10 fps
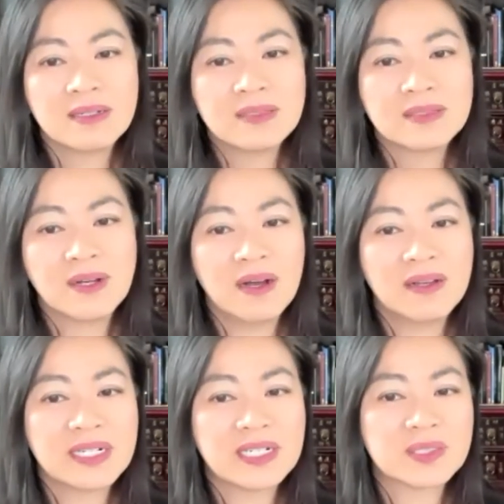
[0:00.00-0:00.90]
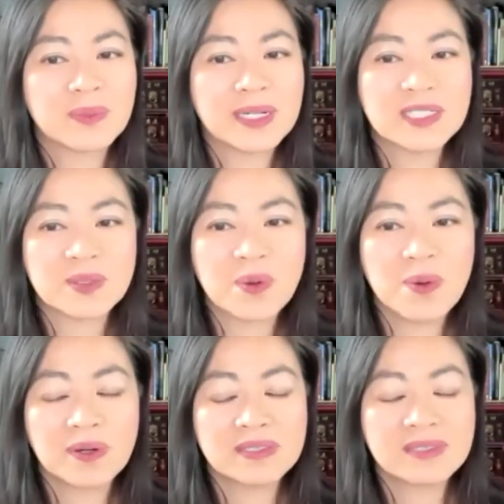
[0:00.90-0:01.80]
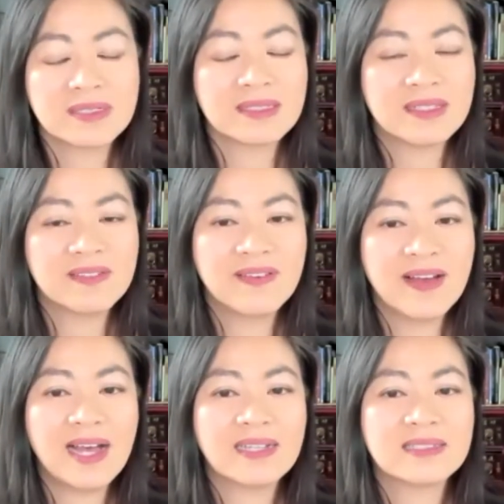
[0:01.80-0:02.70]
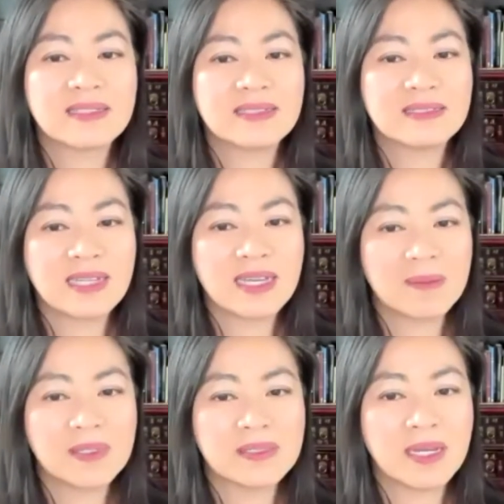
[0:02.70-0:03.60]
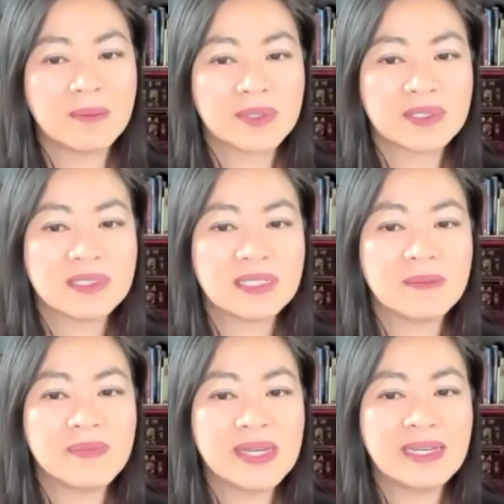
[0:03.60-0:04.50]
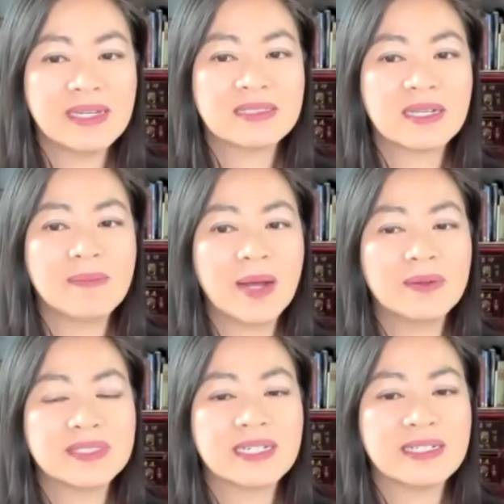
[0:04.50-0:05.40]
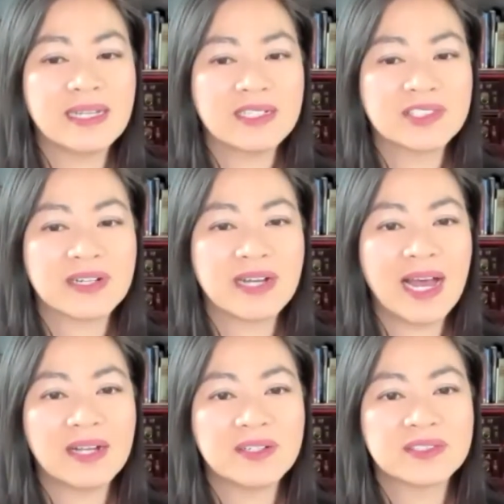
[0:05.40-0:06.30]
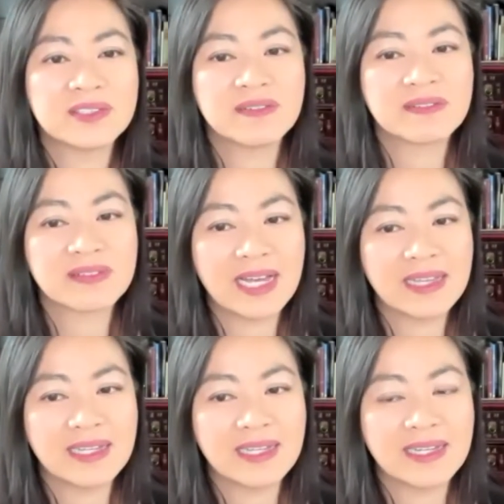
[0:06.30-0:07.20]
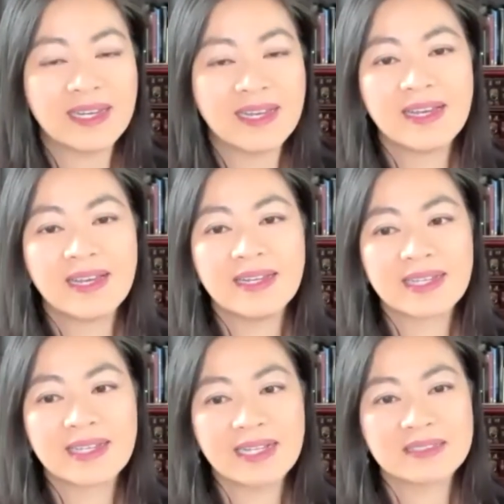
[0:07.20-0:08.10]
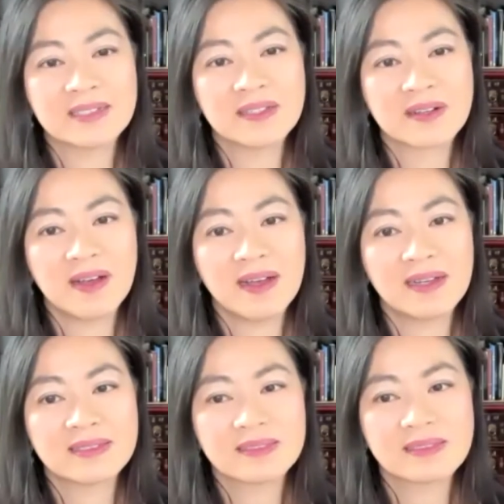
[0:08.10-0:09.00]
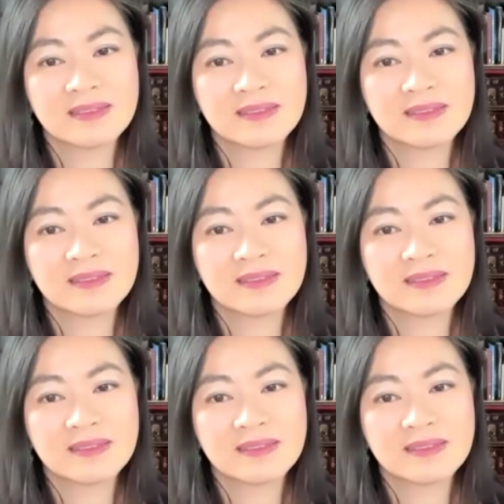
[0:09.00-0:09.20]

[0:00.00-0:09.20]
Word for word: to all that has run its course, and to the vast unsayable numbers and beings abounding in nature, add yourself gladly and cancel the cost.